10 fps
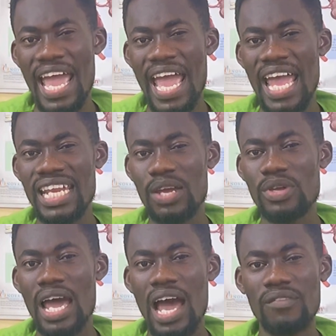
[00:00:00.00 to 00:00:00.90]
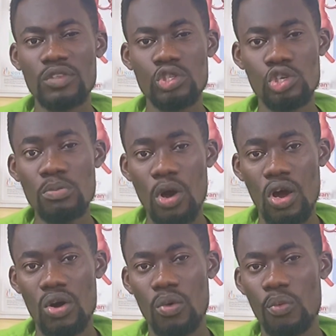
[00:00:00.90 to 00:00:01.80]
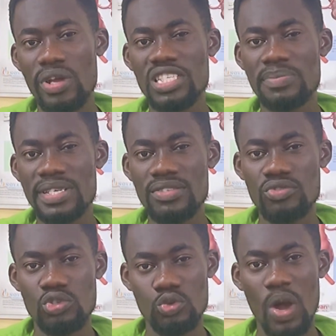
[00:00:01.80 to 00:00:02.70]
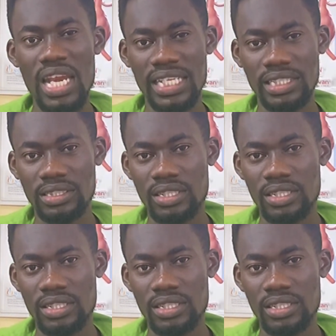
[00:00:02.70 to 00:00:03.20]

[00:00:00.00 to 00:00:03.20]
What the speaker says: and then we have tumor, which means swelling;